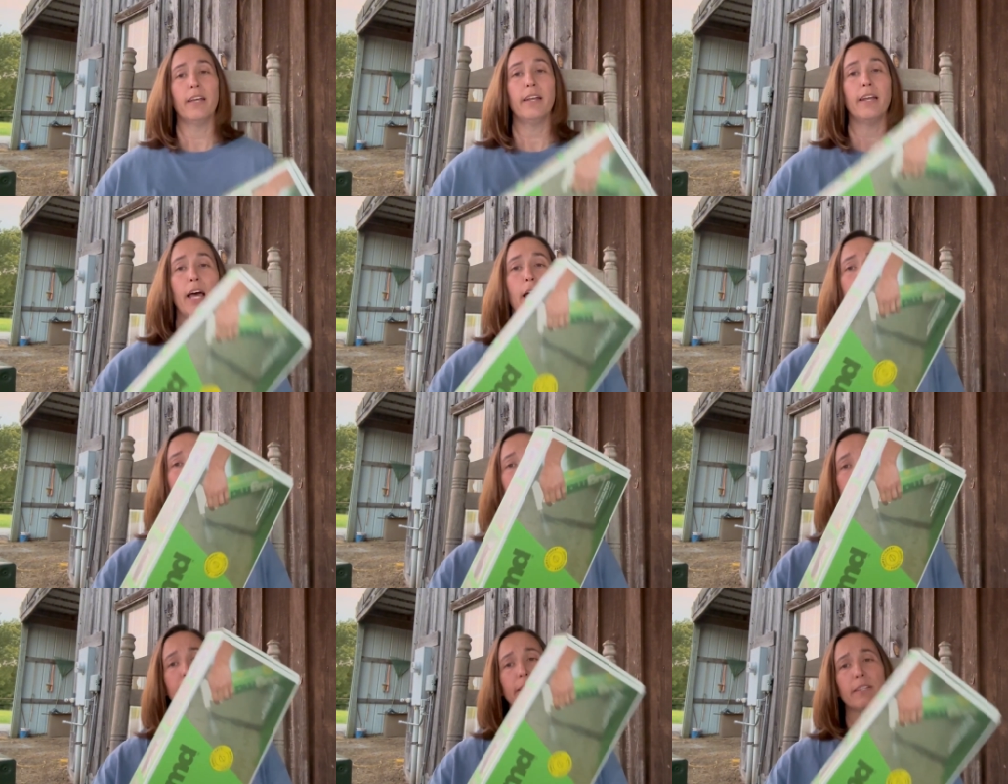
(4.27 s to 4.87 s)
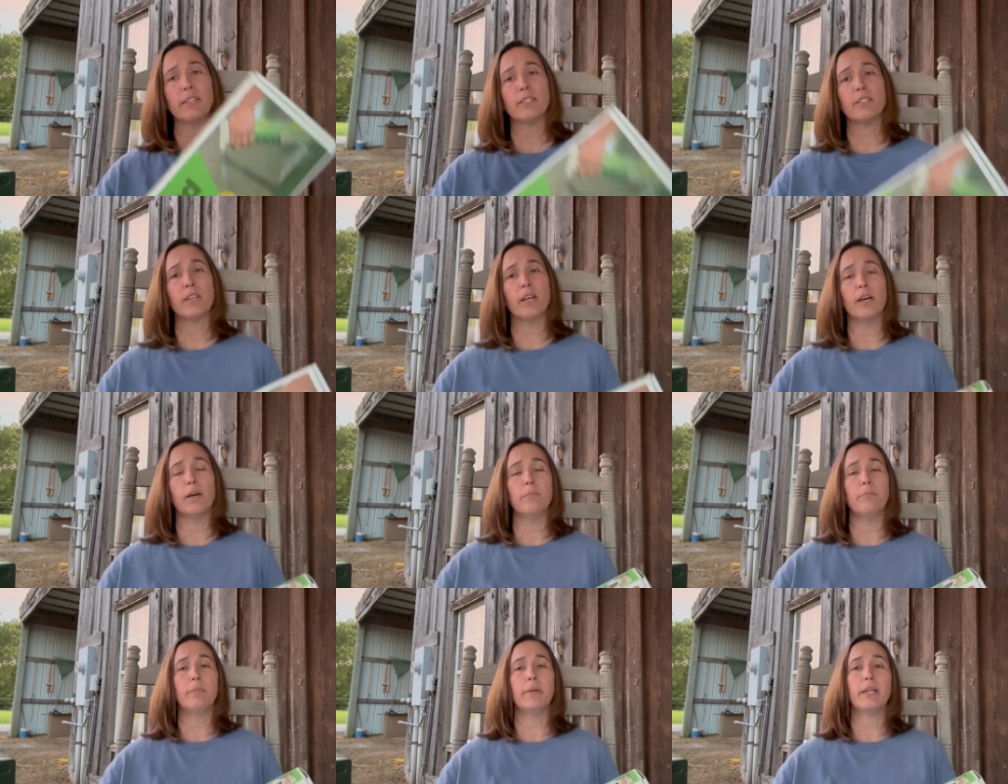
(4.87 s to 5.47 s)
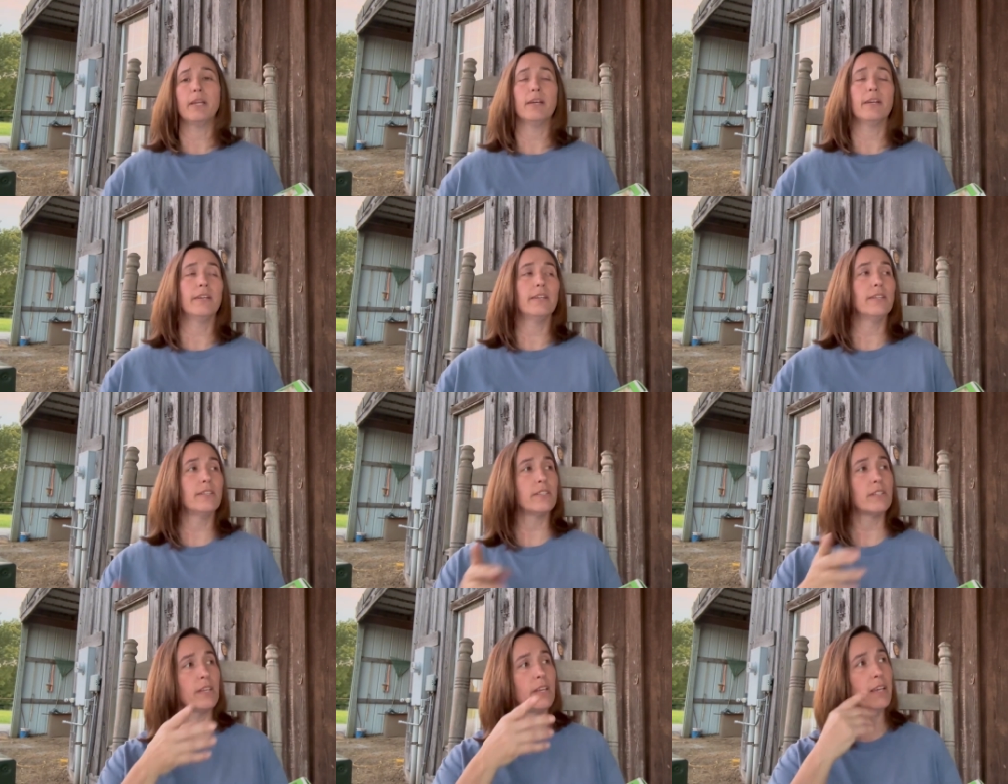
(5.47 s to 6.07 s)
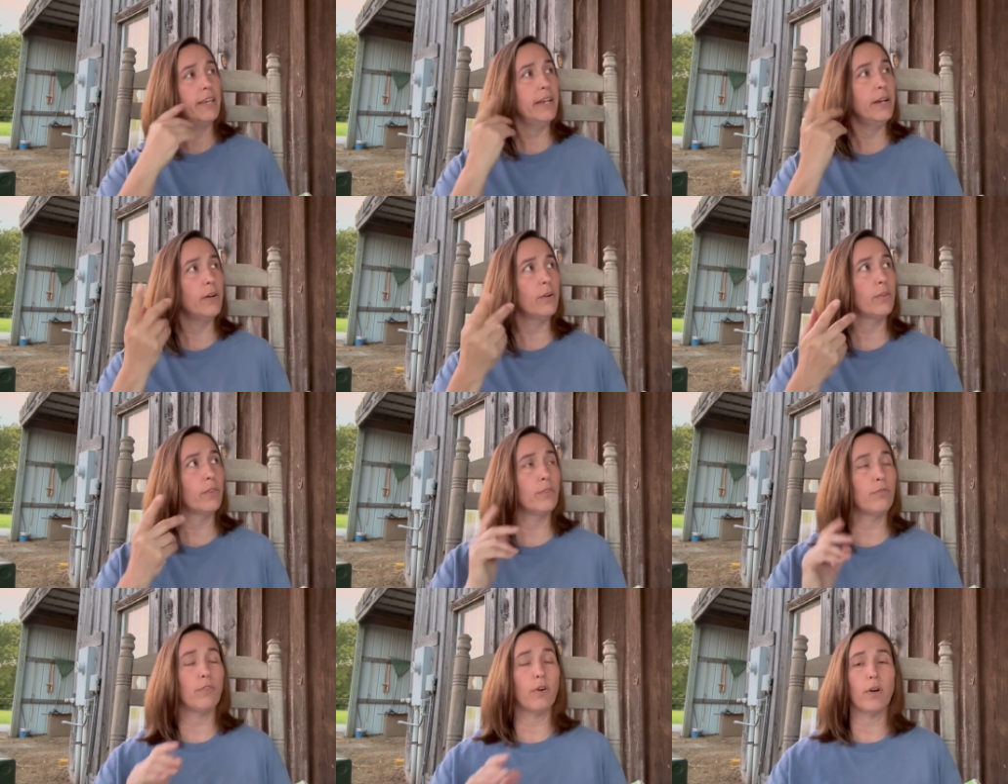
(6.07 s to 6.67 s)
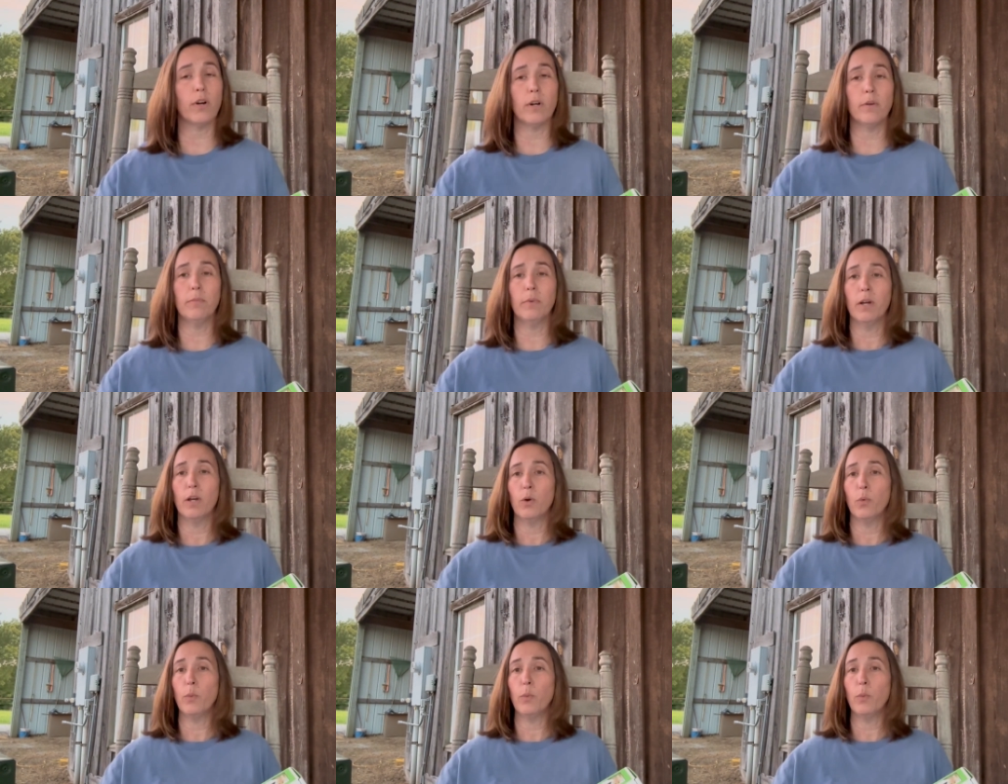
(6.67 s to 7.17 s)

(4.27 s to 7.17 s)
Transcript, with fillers: Now I picked this up because here on the farm